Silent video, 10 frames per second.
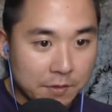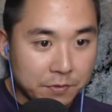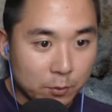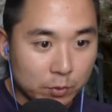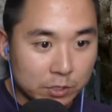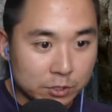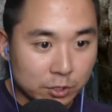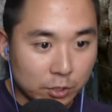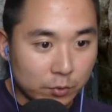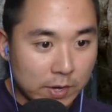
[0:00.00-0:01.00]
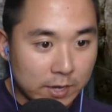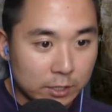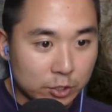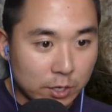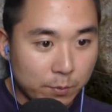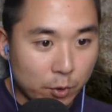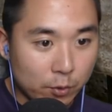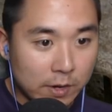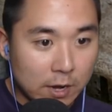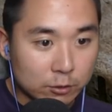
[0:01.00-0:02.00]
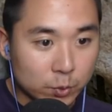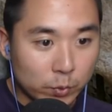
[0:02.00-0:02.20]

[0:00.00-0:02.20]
I think we just saw Granny try to poke out.